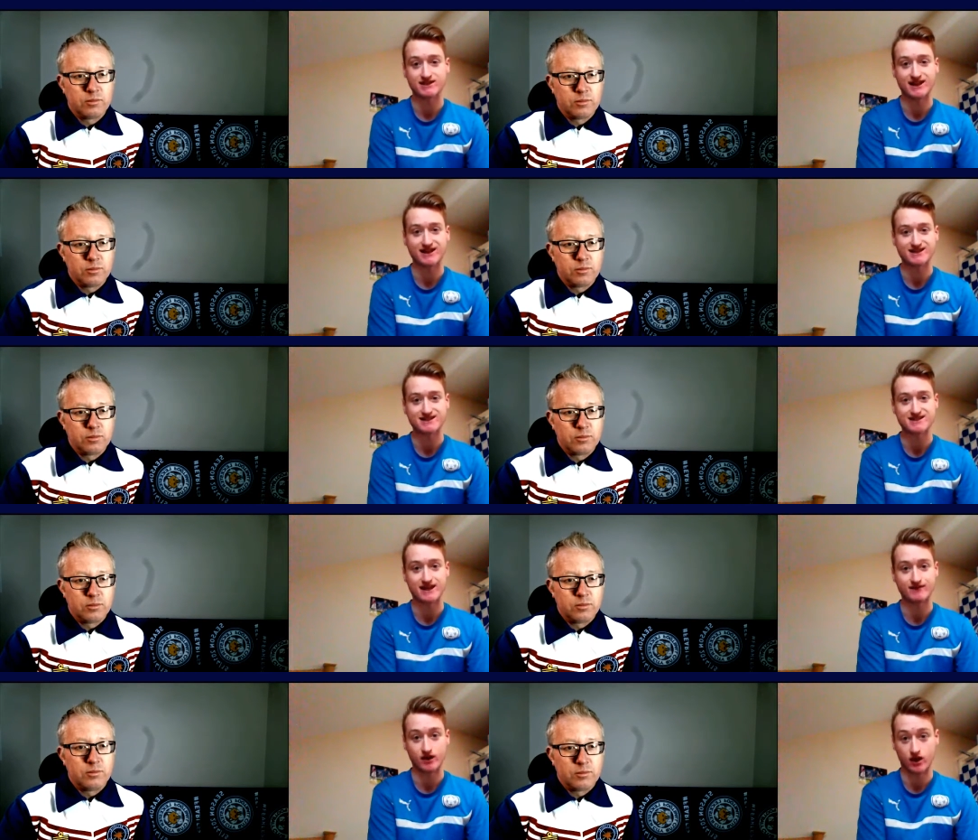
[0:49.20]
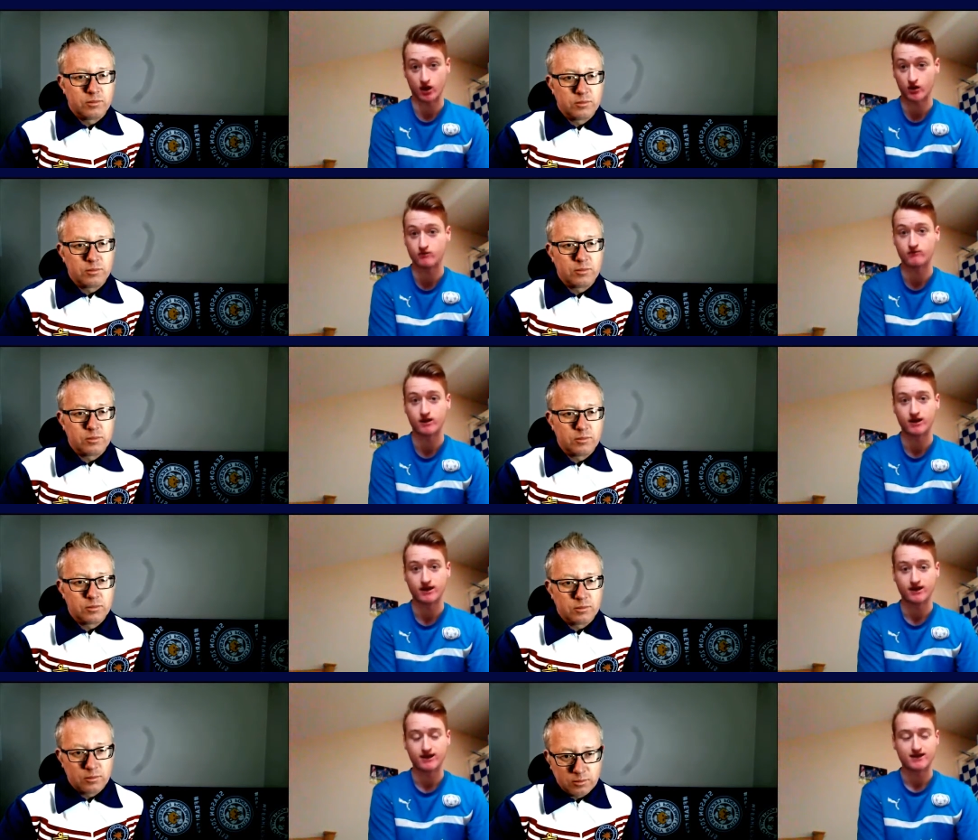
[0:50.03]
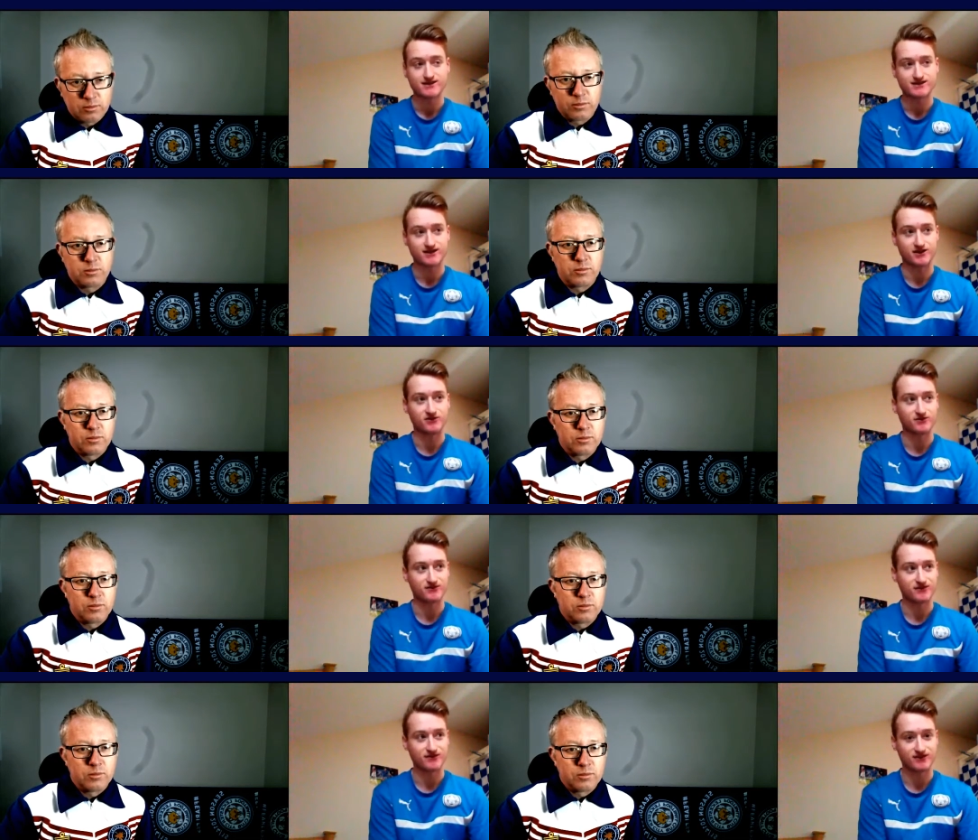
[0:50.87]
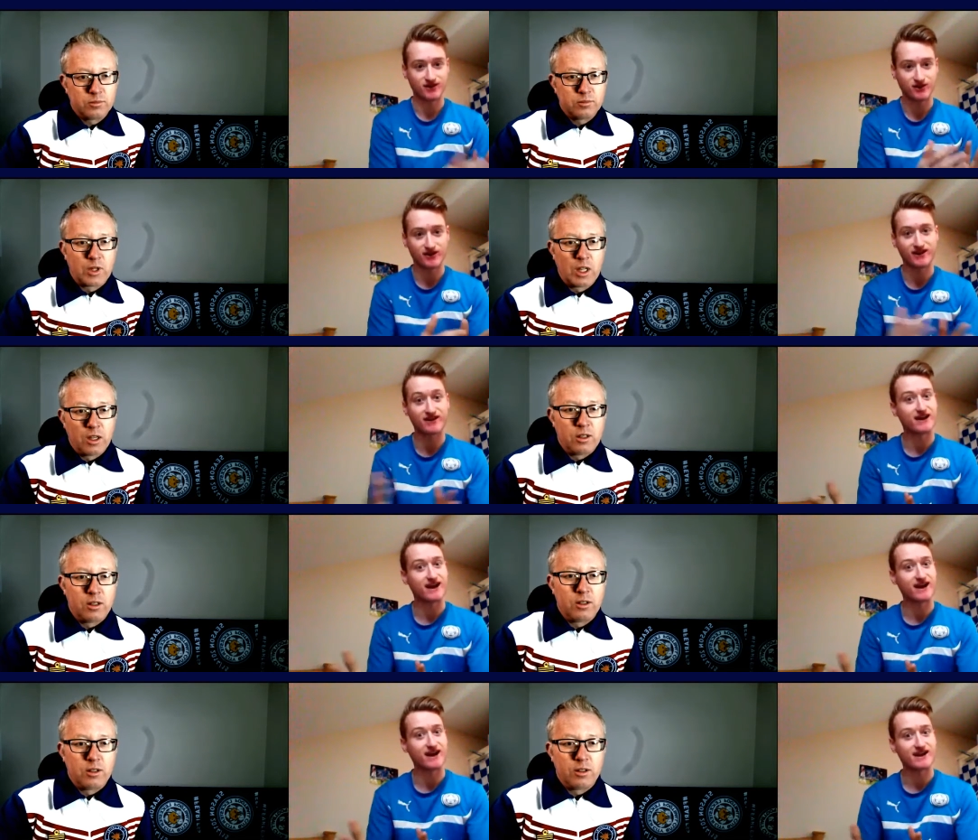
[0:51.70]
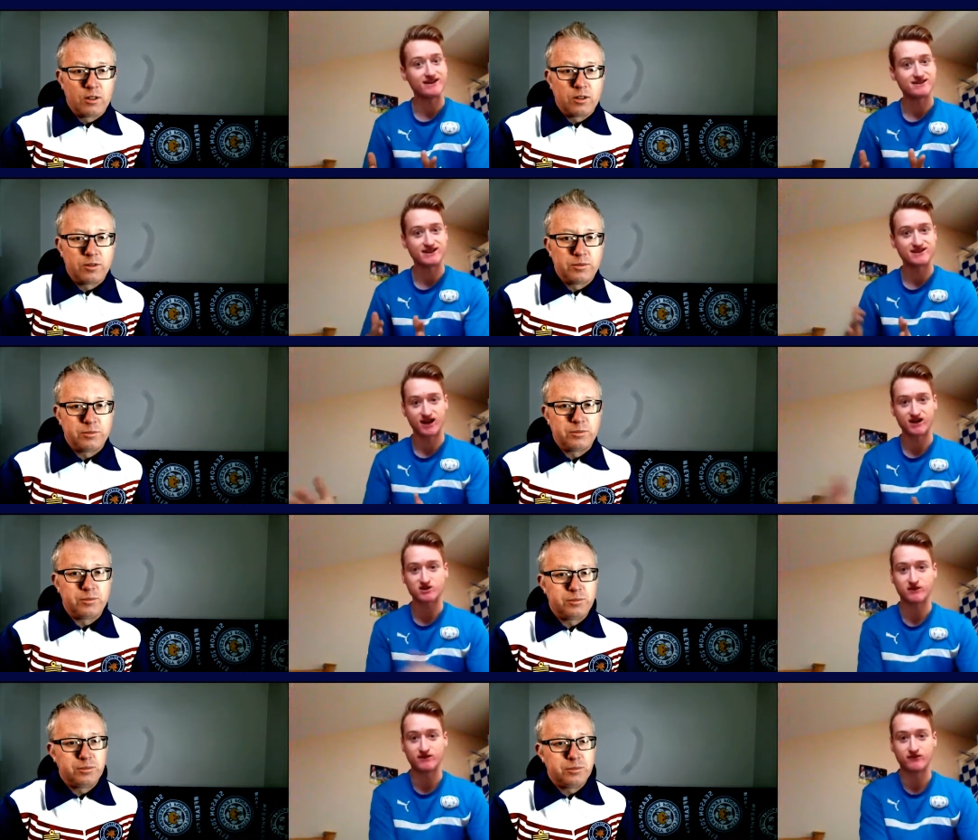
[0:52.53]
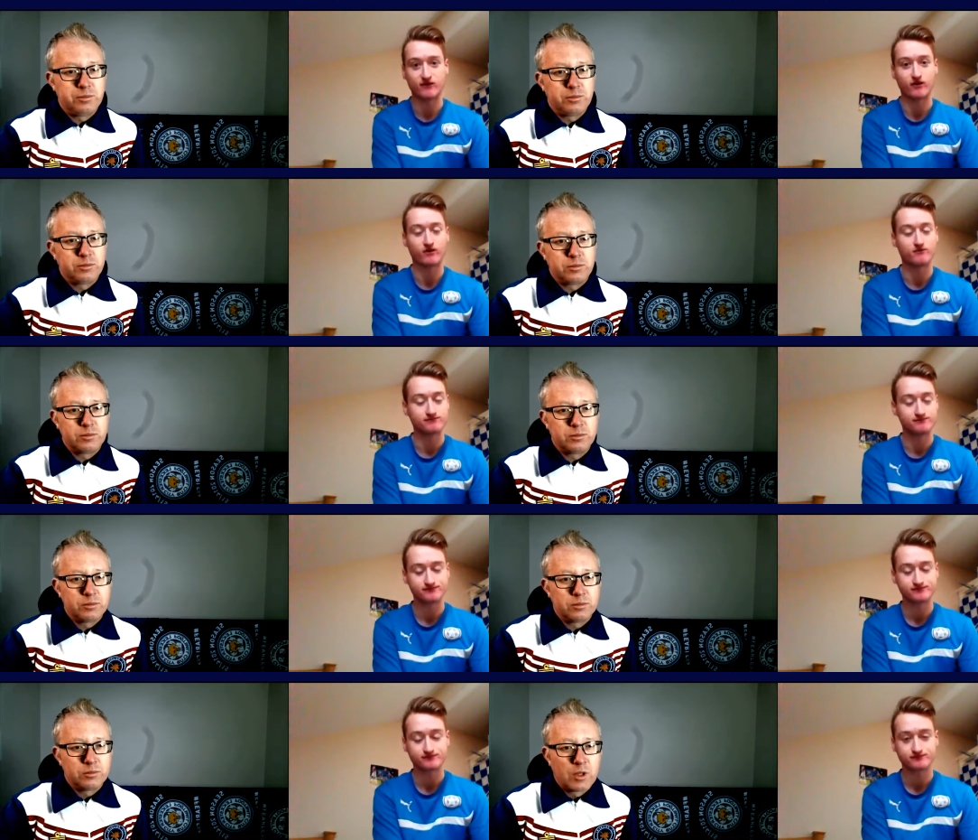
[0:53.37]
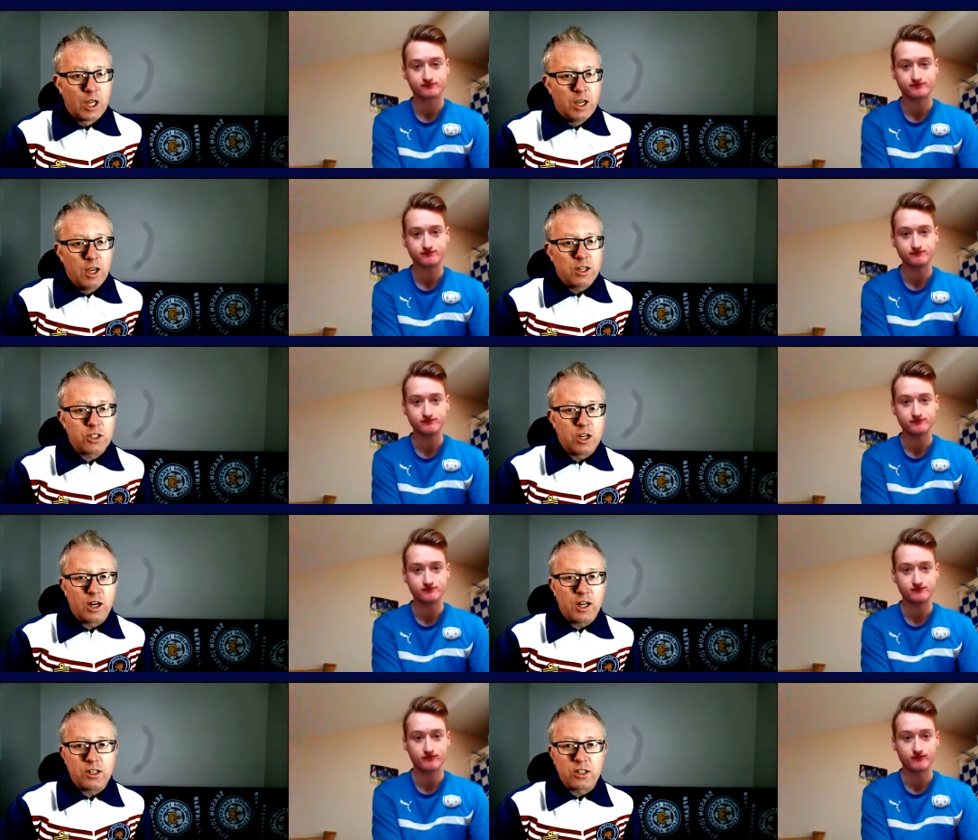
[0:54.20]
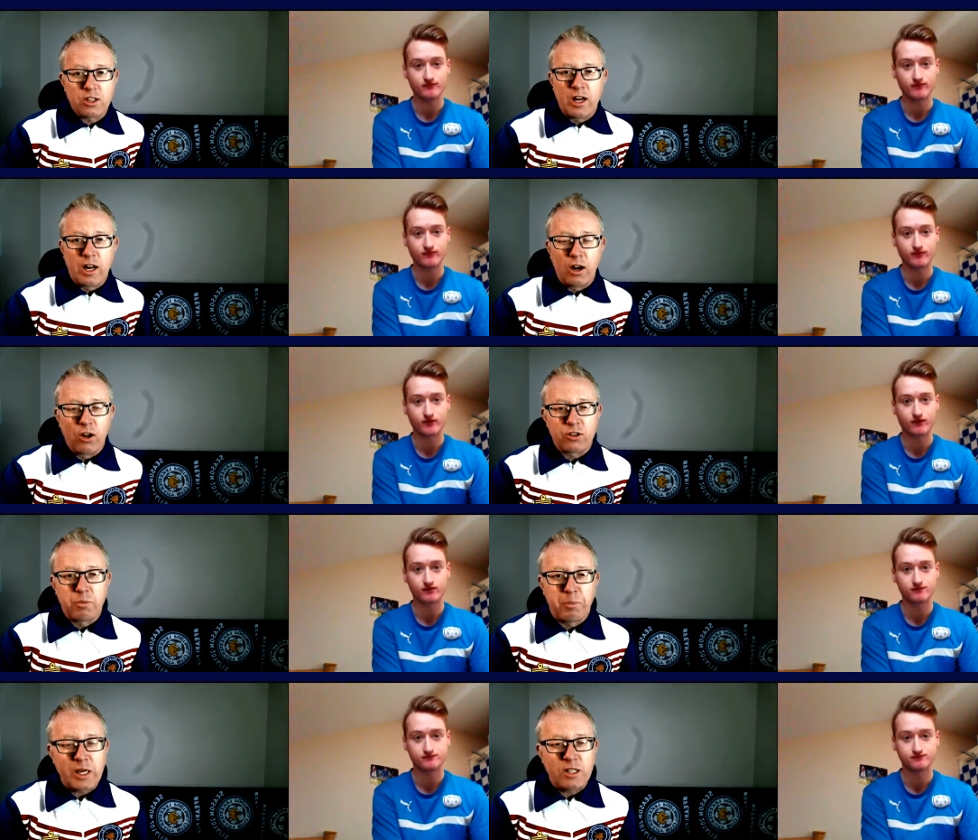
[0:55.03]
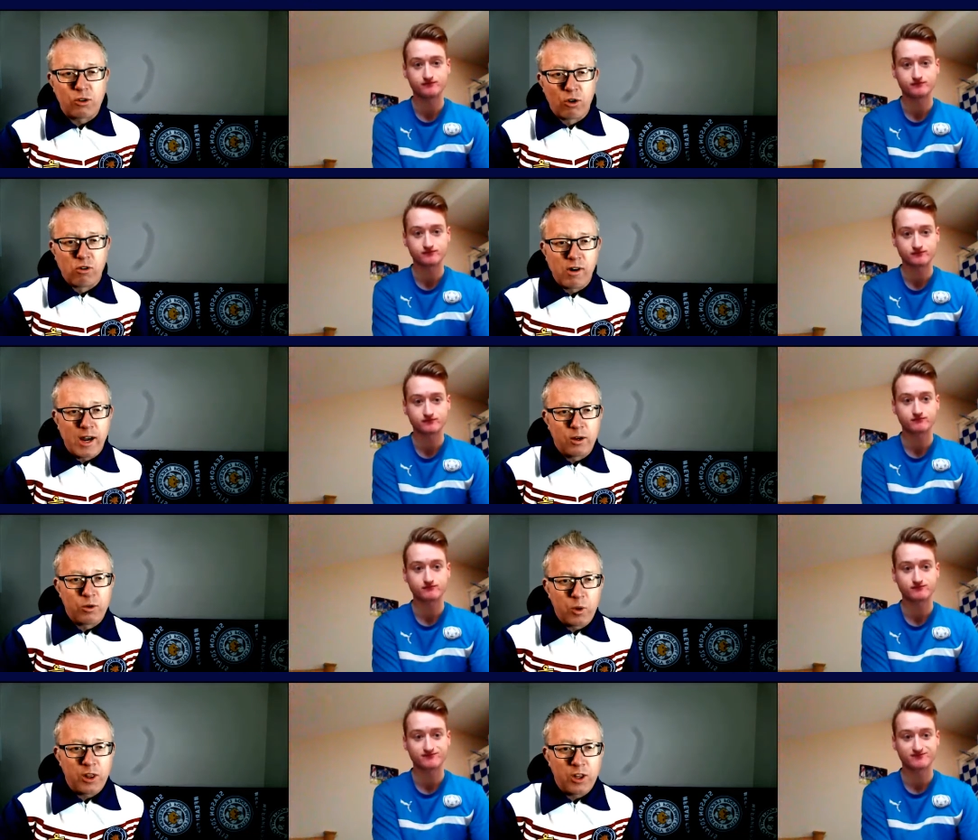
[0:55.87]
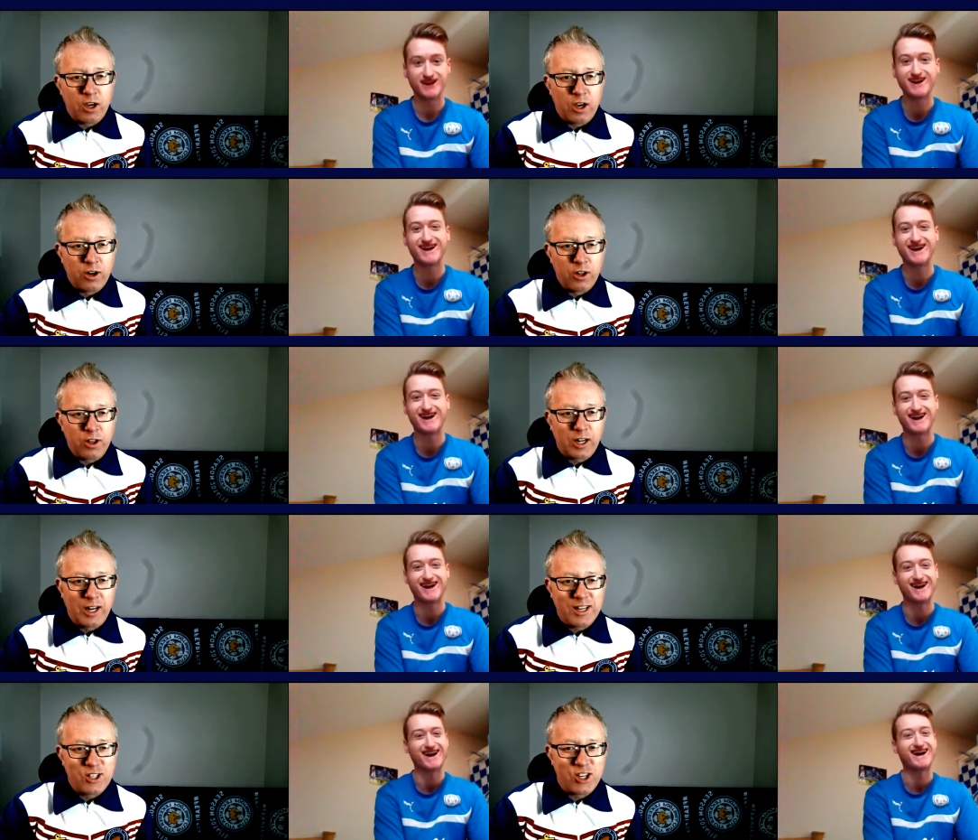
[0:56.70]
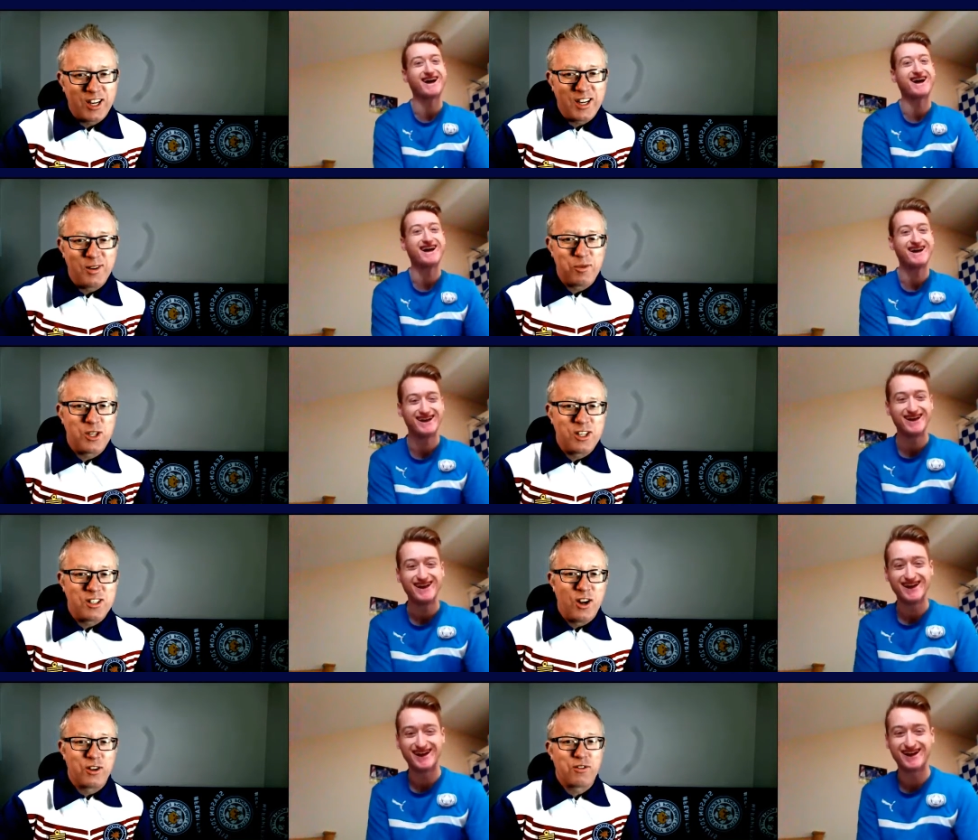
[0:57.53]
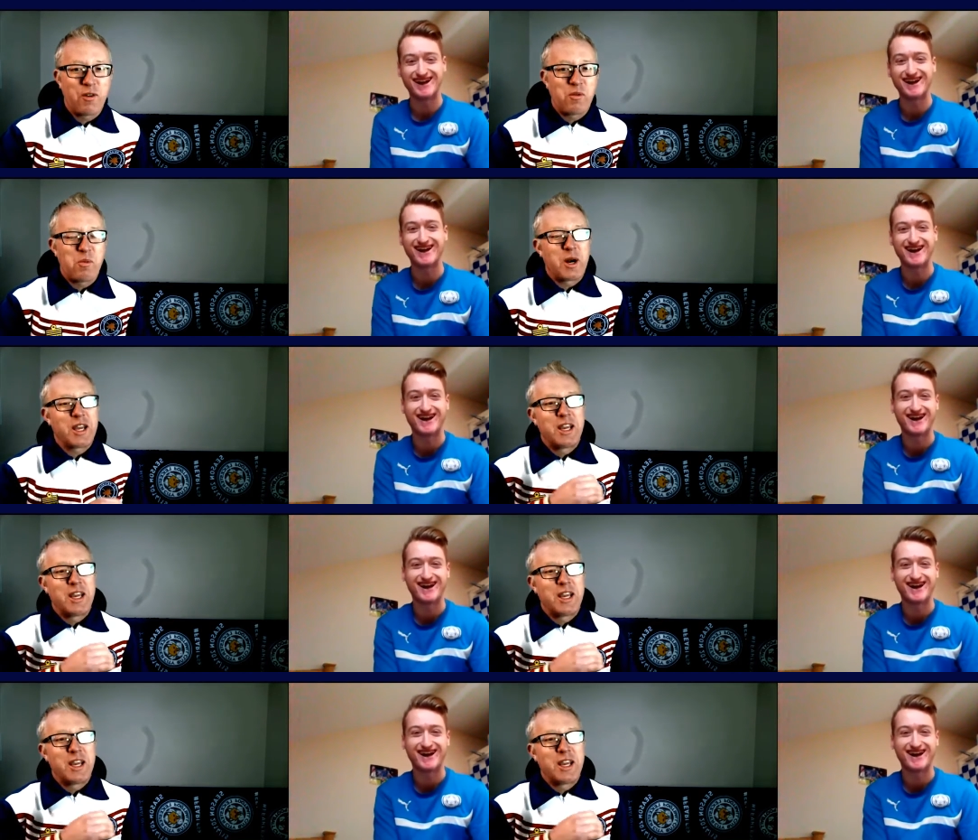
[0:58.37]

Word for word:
Speaker 1: in the last seven at home. So looking at that is it's title winning form. Certainly is,
Speaker 2: isn't it? Lots of pizza all around with uh, another clean sheet, which is nice for everybody.